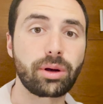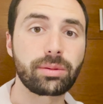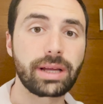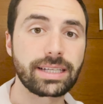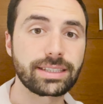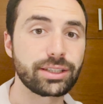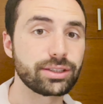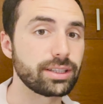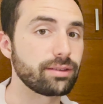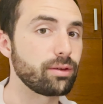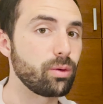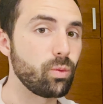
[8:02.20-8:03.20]
probably asking
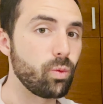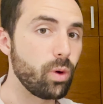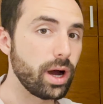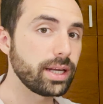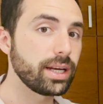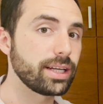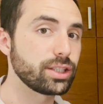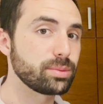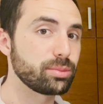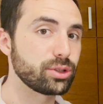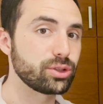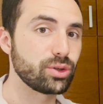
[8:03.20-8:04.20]
yourself, why did I
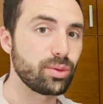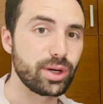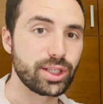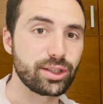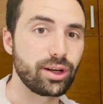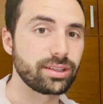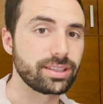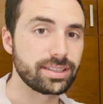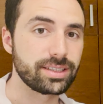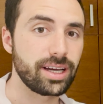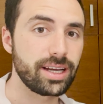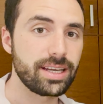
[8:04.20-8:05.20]
just put so much salt
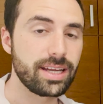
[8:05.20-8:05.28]
inside?